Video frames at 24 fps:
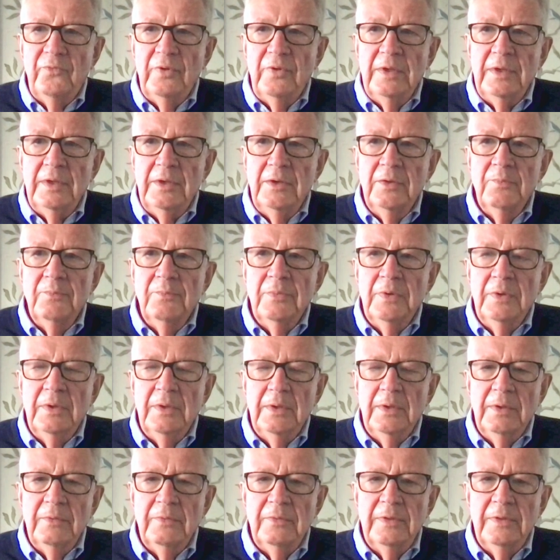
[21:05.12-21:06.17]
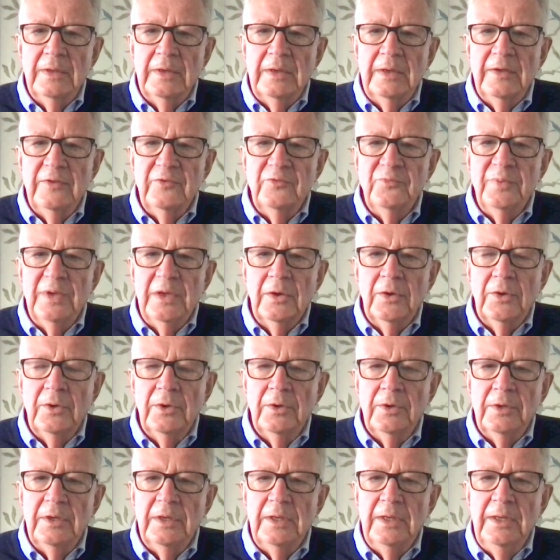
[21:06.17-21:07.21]
freedom that has been
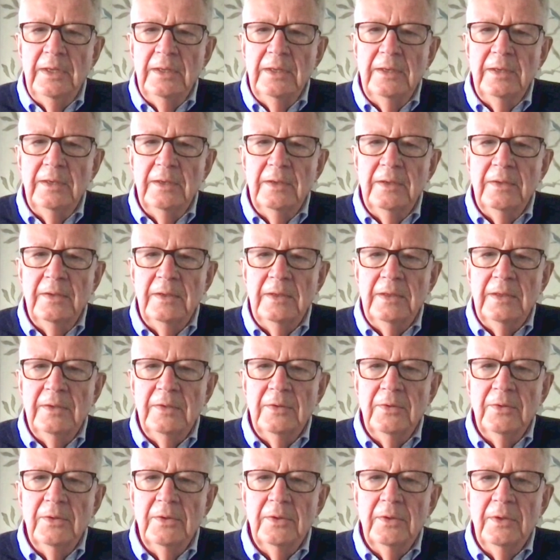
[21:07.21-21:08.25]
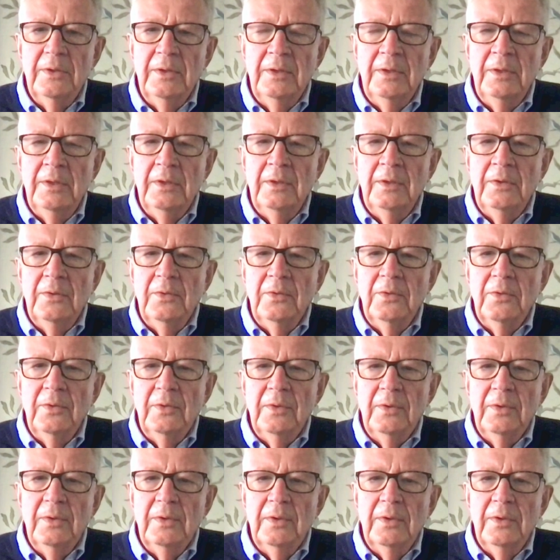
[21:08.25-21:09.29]
curtailed in the,
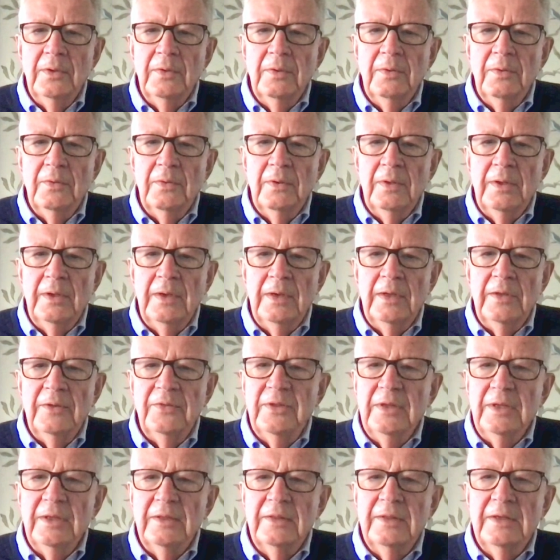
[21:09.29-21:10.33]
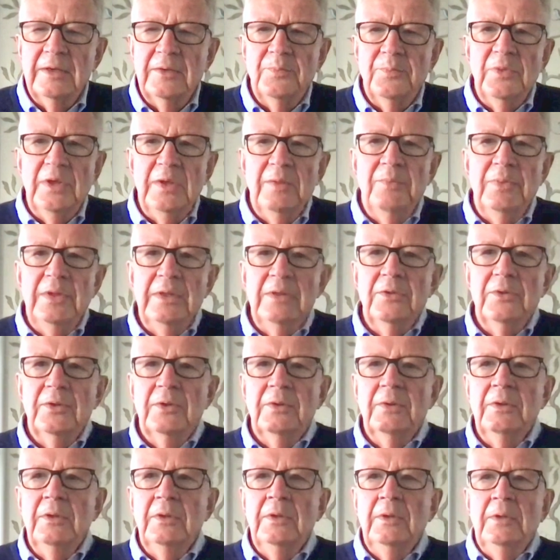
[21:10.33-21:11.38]
and I think that may be
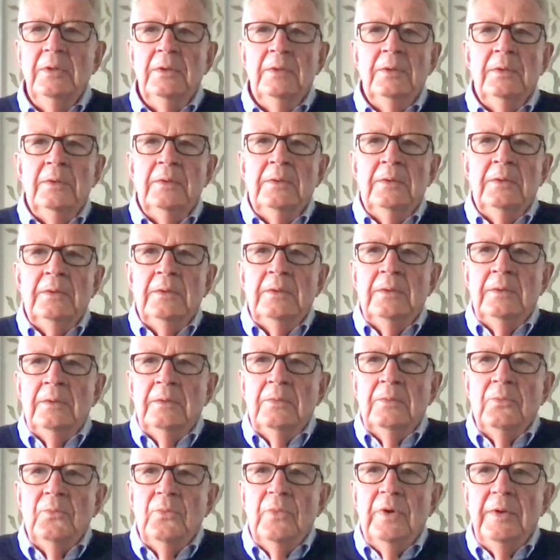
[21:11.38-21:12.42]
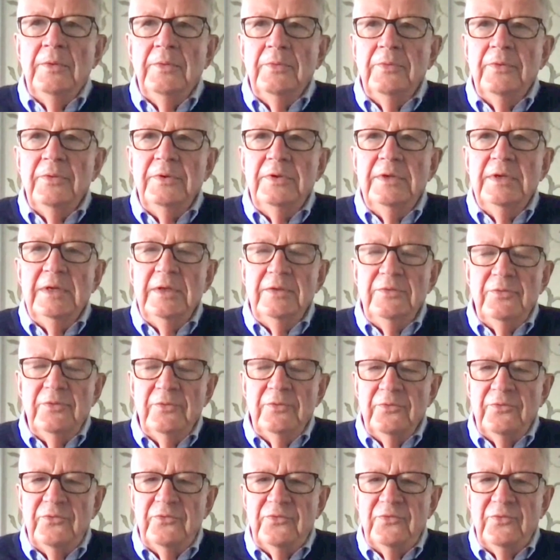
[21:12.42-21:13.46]
the one of the
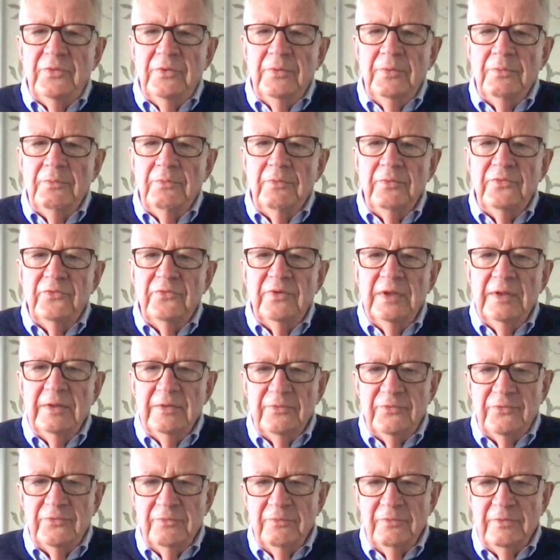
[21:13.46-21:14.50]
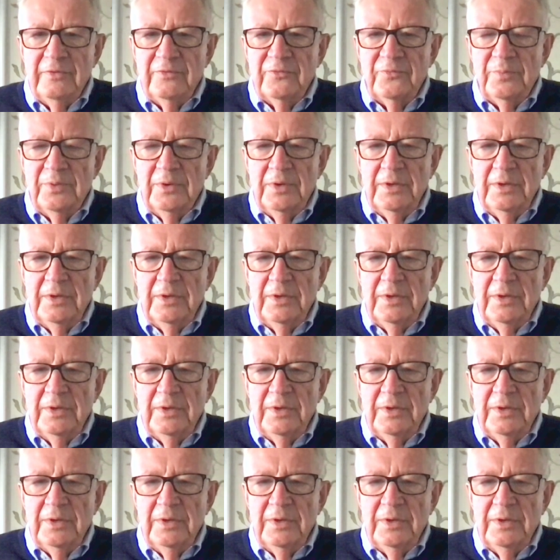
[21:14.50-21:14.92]
dangerous results of this